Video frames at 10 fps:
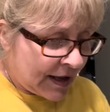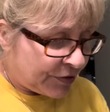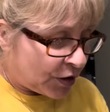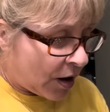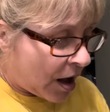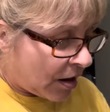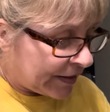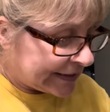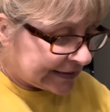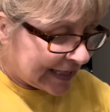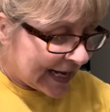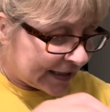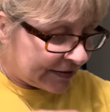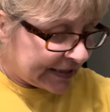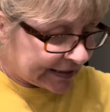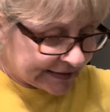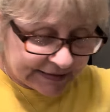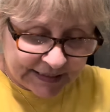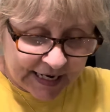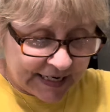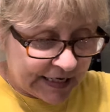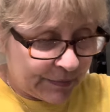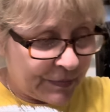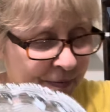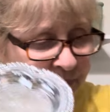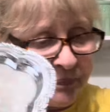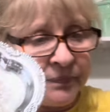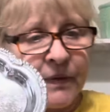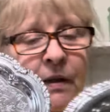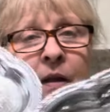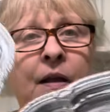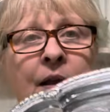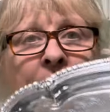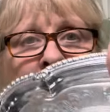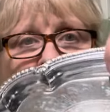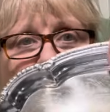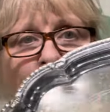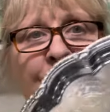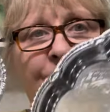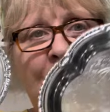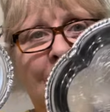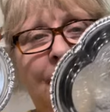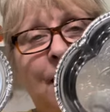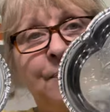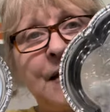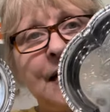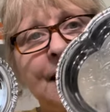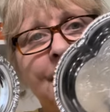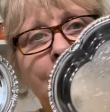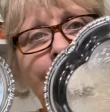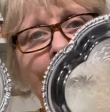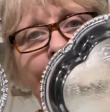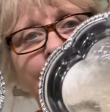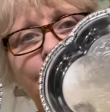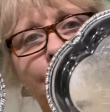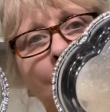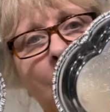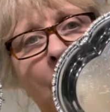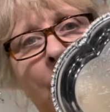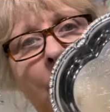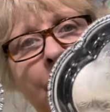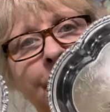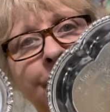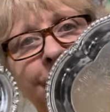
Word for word: They're all exactly the same. We've got a medium and a small.